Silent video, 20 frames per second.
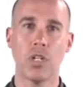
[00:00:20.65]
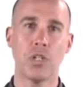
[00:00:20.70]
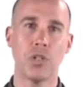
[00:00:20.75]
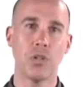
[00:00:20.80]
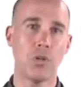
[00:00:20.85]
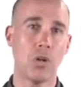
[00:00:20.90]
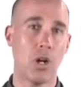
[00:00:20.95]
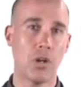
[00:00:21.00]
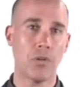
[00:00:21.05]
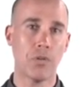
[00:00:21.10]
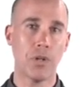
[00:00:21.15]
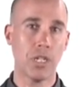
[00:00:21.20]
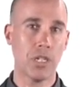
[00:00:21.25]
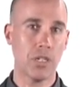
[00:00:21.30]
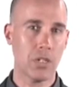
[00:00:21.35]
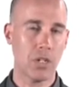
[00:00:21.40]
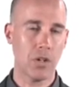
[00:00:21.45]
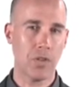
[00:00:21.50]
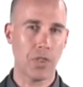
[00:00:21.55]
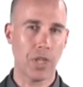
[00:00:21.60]
you already
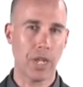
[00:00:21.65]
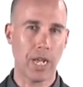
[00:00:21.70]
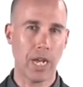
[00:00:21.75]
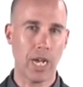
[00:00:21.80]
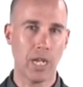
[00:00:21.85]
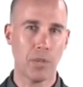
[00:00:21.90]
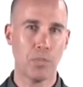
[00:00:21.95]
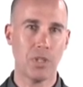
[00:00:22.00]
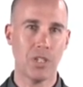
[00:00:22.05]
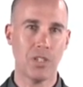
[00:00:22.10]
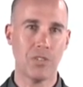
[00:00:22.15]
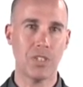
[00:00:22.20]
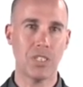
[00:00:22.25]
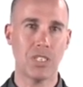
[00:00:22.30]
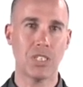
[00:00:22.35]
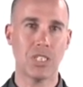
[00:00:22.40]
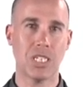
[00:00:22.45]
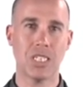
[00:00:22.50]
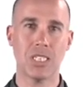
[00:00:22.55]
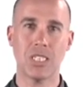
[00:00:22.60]
know that
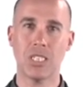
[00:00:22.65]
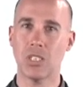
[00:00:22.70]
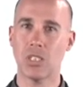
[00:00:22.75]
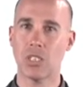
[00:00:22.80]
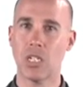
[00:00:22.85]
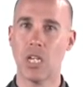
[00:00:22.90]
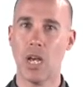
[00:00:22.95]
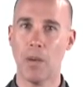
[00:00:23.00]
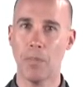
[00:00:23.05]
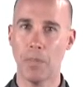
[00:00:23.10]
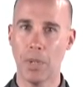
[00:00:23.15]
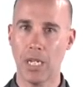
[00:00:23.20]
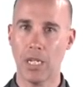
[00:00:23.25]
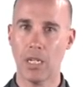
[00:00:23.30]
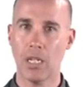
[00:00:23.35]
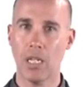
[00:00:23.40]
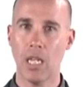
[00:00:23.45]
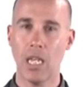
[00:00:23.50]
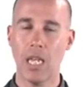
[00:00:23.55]
IPv6 is coming